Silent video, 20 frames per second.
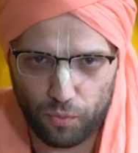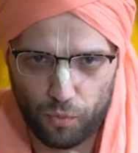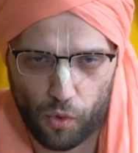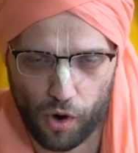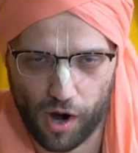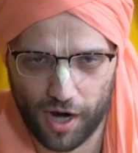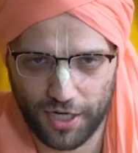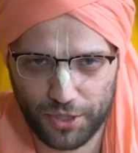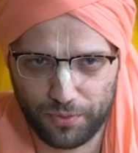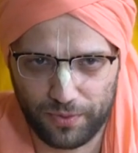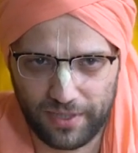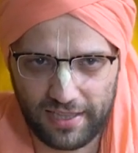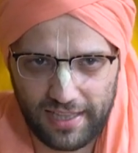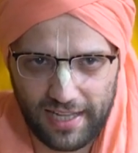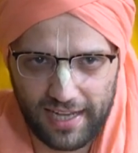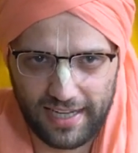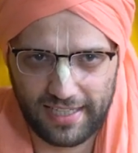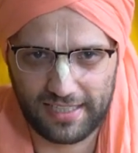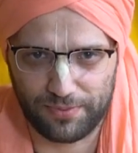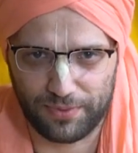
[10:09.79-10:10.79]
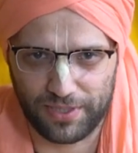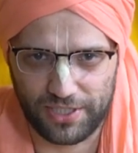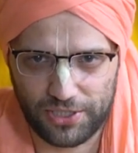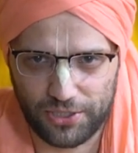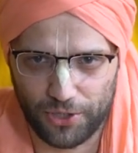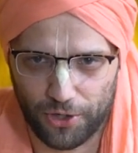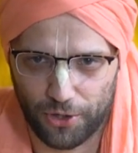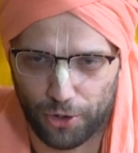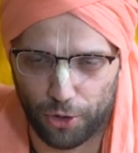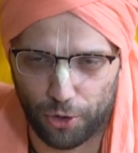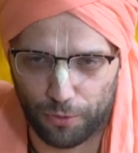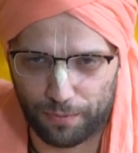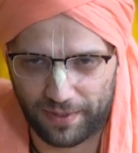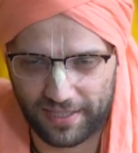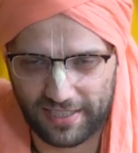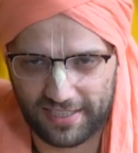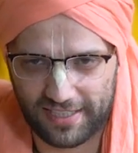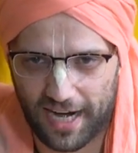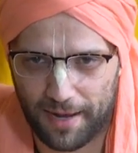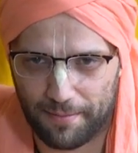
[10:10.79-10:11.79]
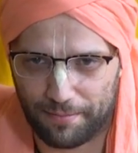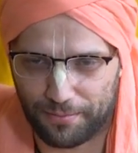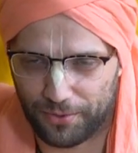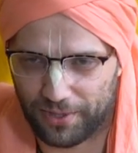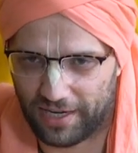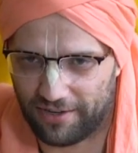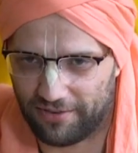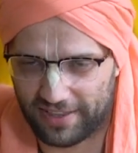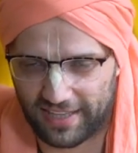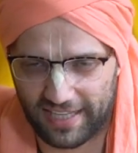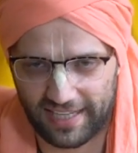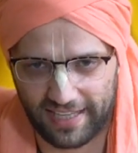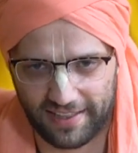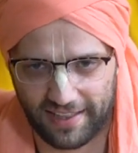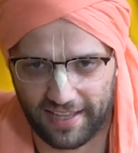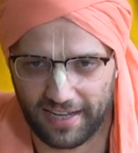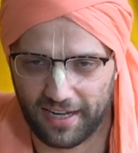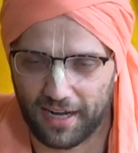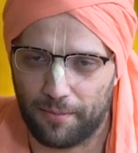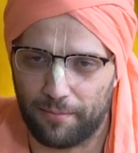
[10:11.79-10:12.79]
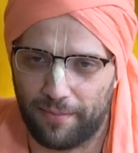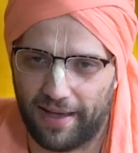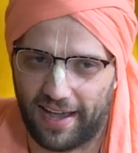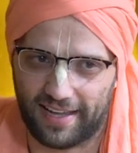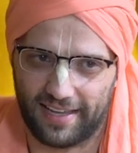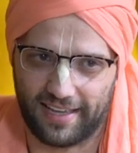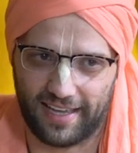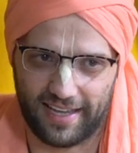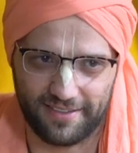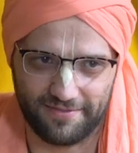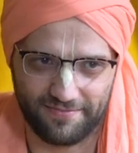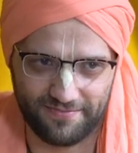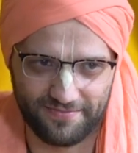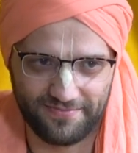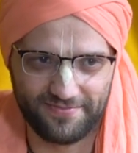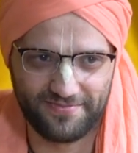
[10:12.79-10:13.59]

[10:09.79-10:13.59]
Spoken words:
wash with soap and shampoo and everything, and then come back again.